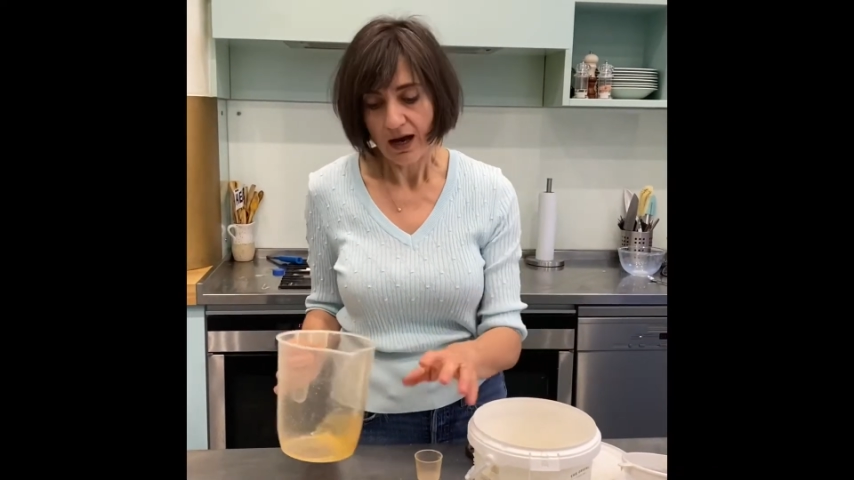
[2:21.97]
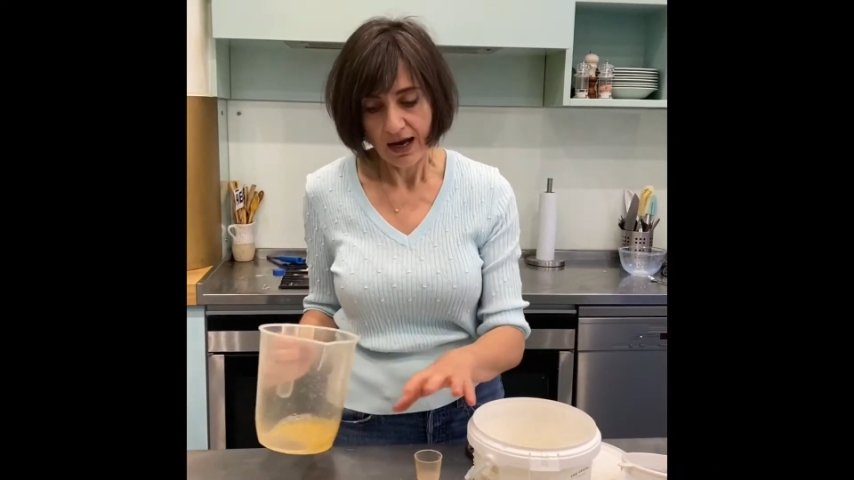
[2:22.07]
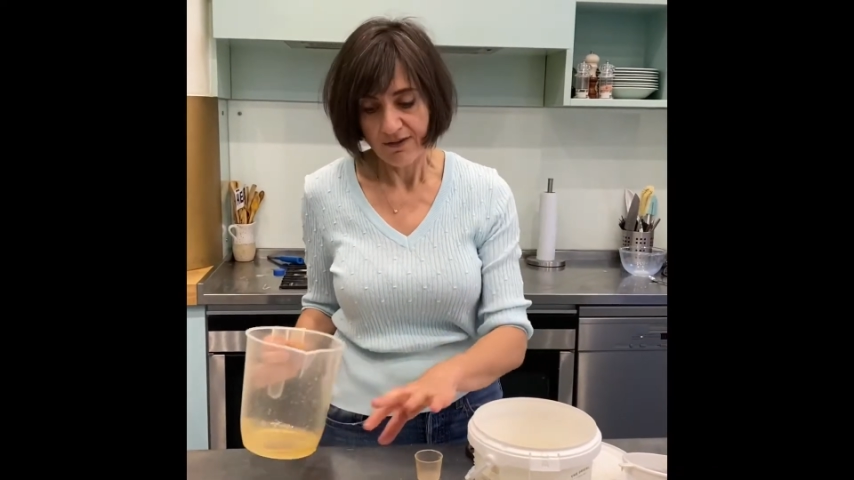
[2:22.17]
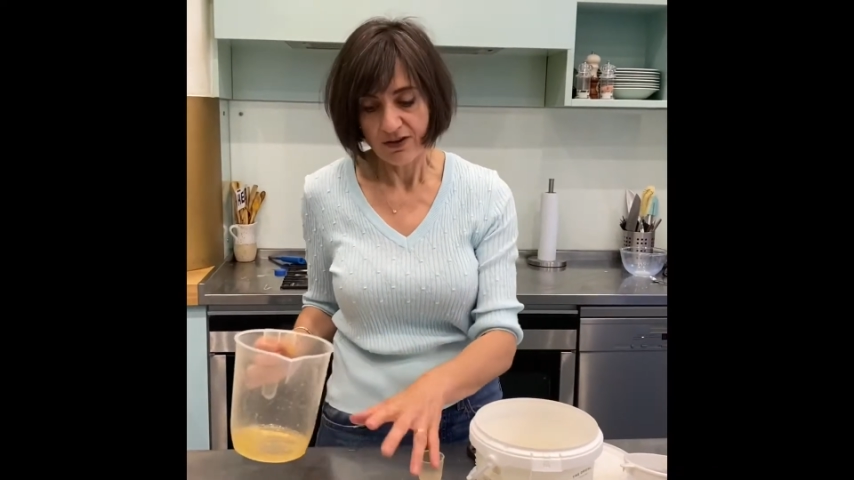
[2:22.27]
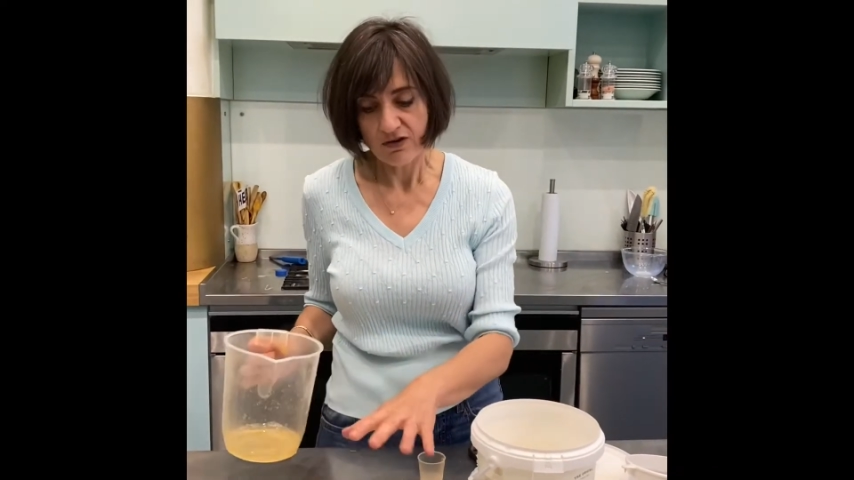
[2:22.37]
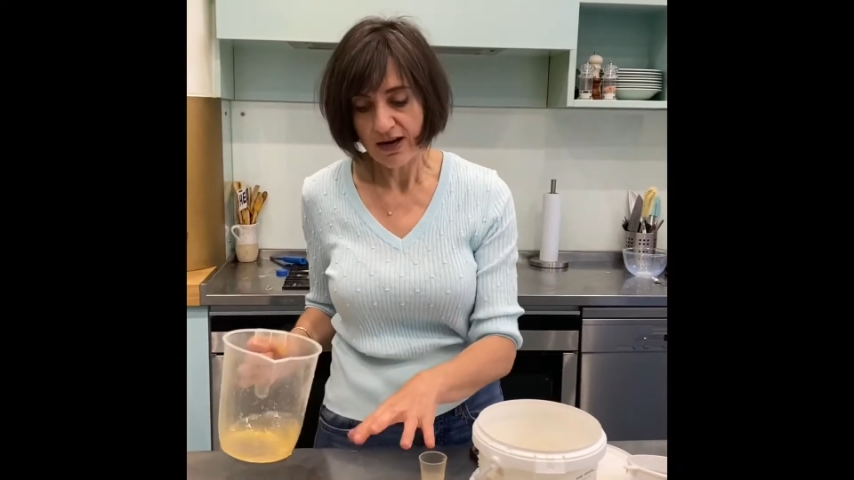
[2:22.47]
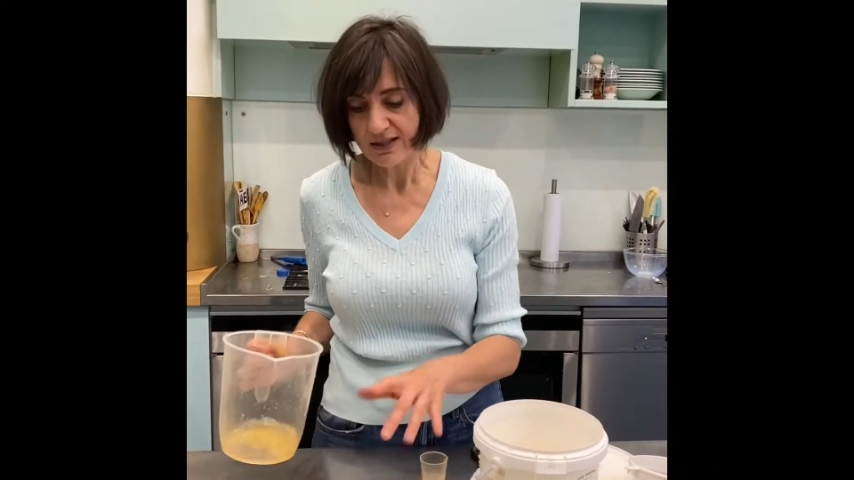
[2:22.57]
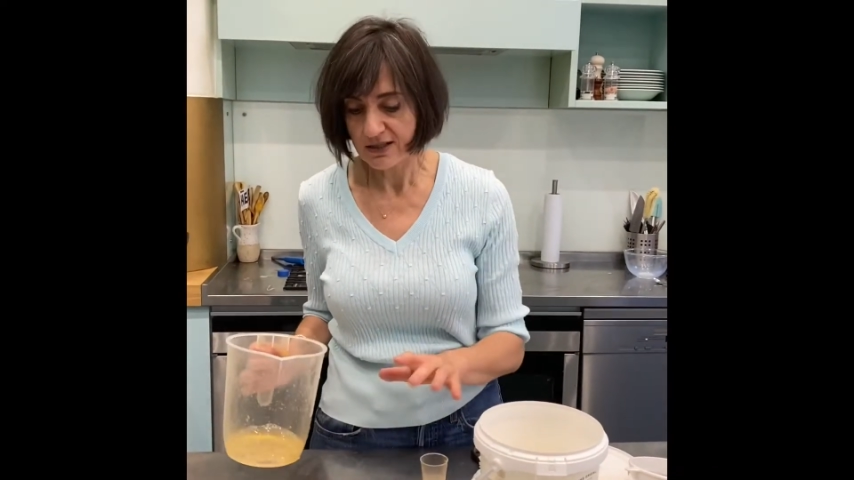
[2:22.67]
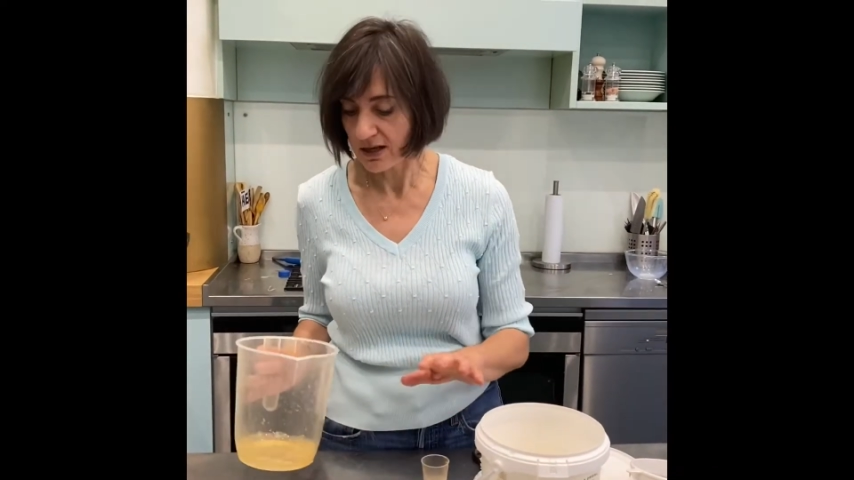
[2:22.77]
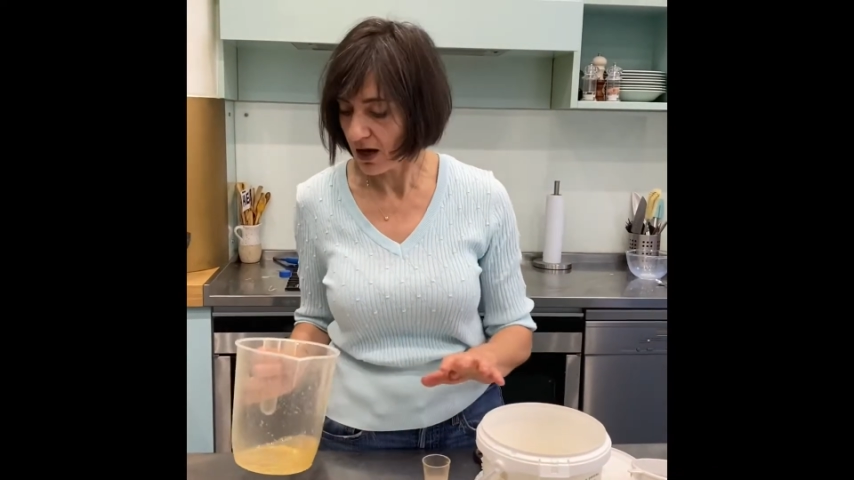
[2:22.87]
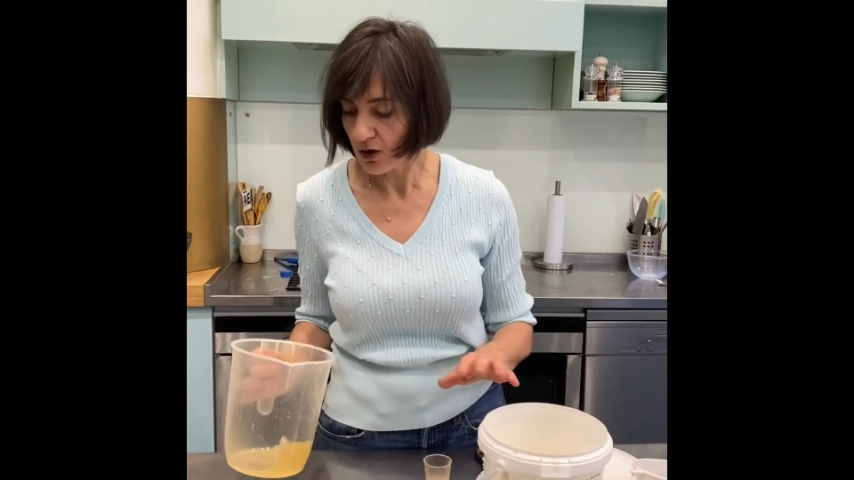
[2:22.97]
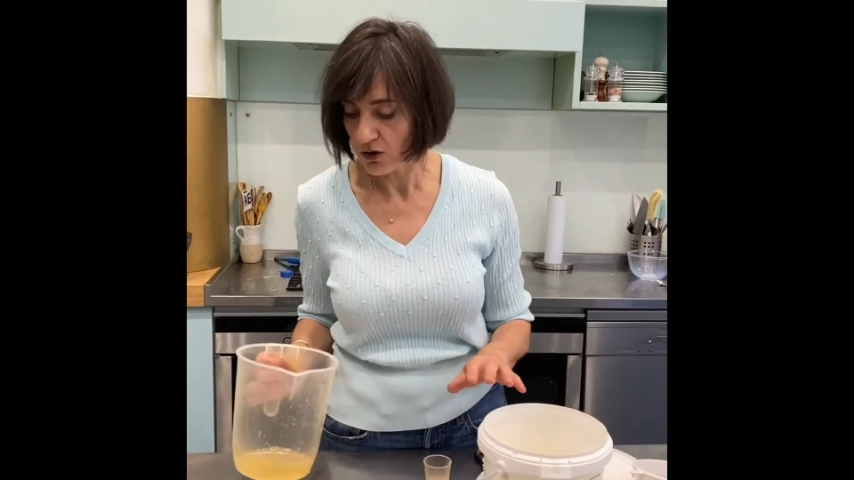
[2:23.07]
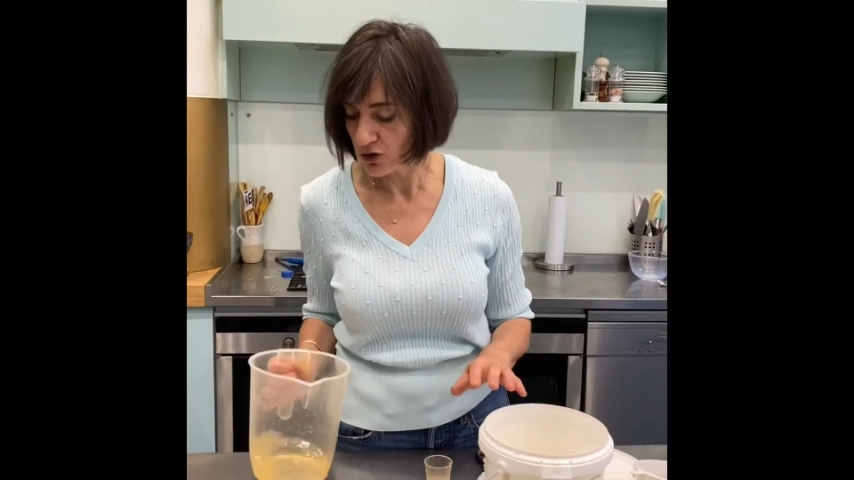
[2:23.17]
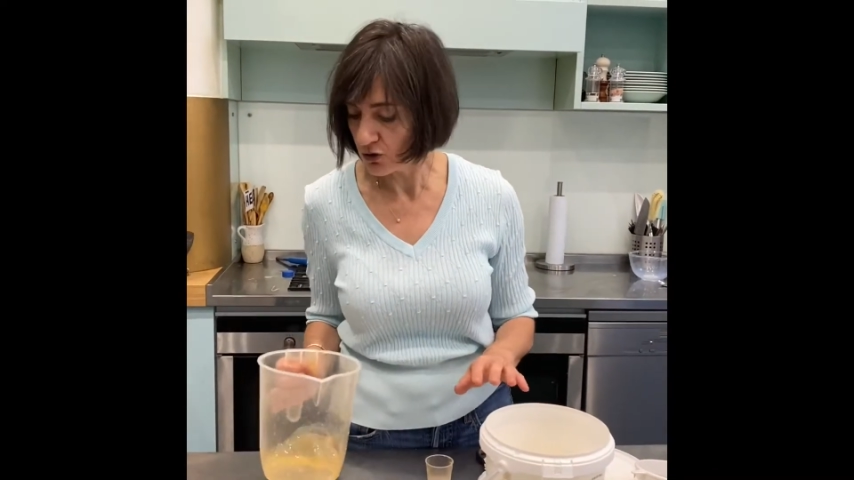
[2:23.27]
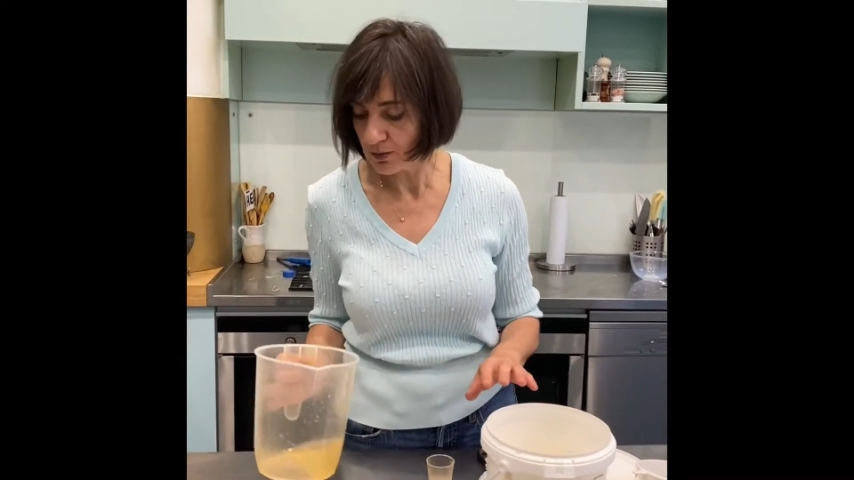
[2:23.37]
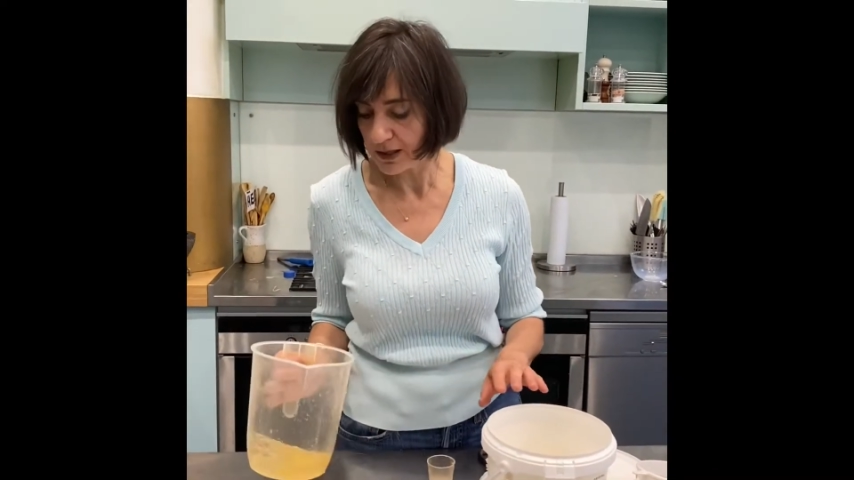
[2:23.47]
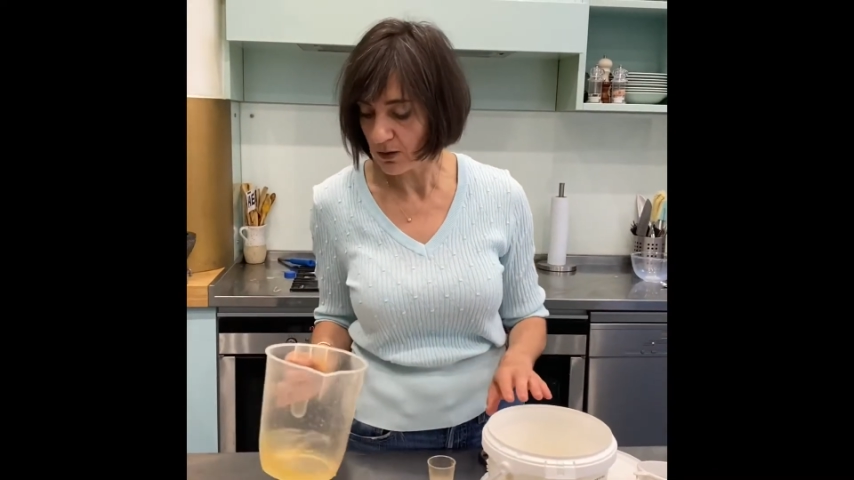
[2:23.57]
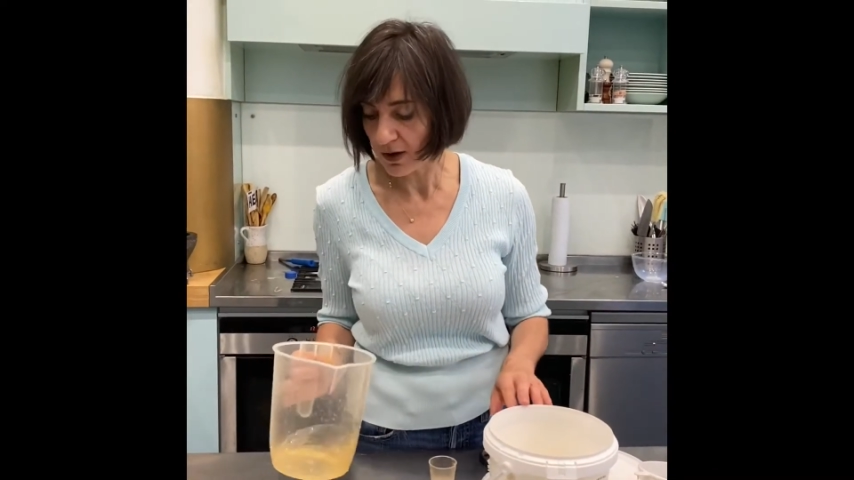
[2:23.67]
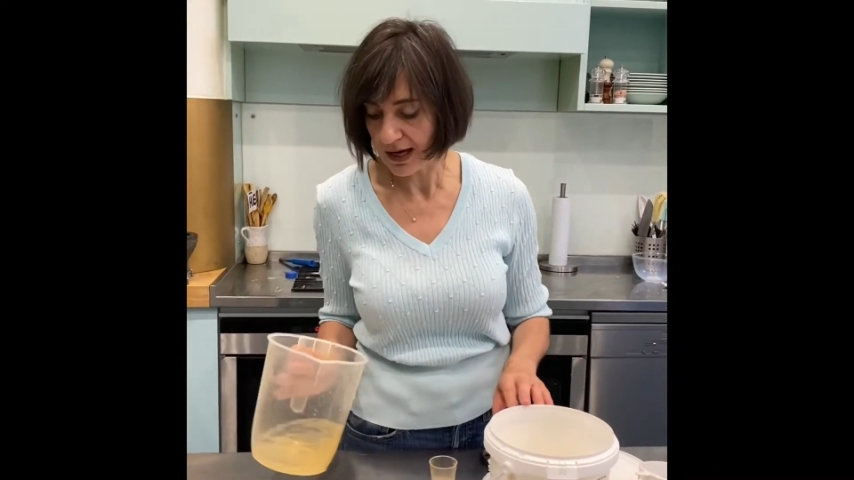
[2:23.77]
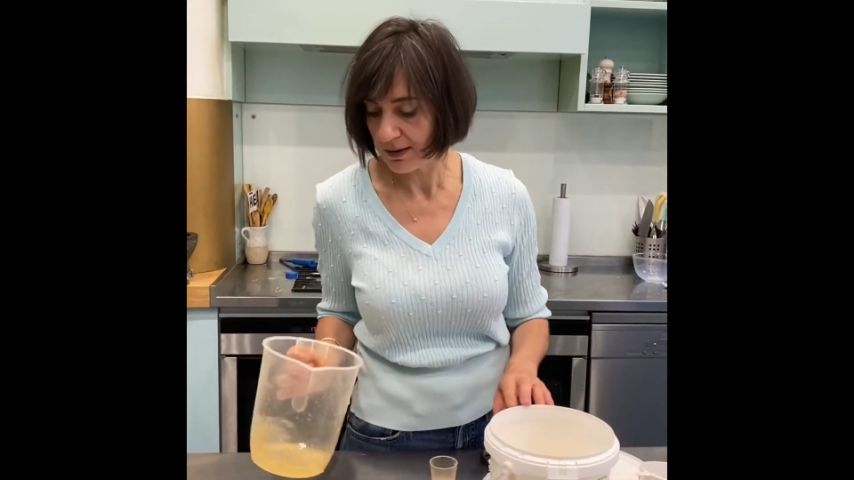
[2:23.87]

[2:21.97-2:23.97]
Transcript: Kefir grains are normally quite